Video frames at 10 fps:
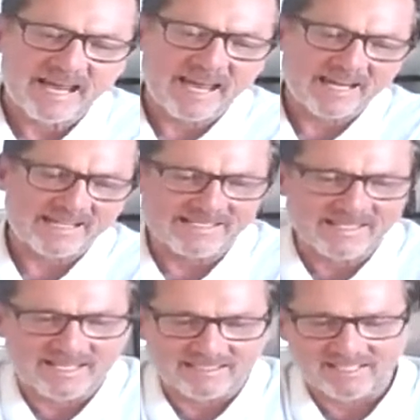
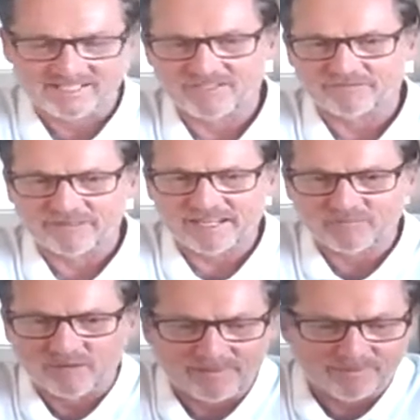and uh, let's not
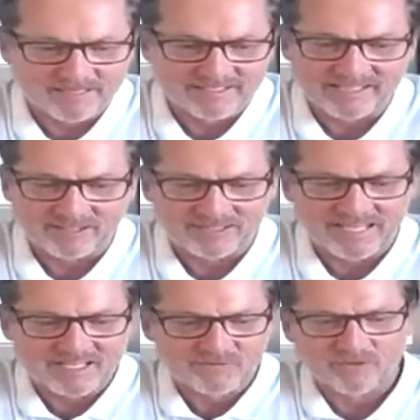forget what happened to nickel
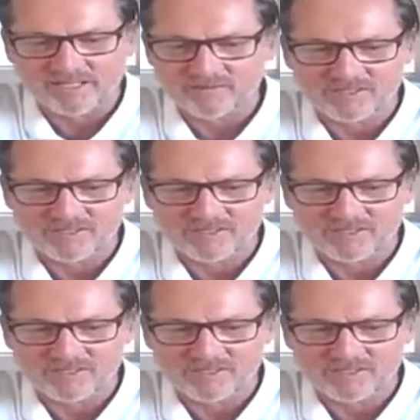last week.